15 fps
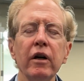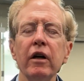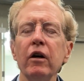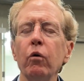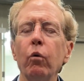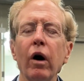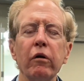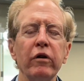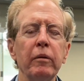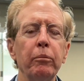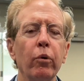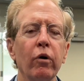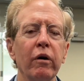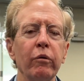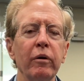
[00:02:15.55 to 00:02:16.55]
what
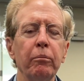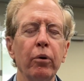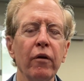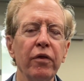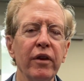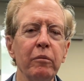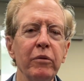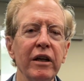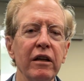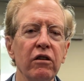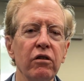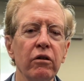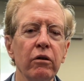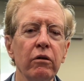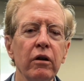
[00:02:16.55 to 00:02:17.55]
report we put them
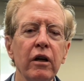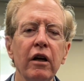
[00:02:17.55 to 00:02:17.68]
into,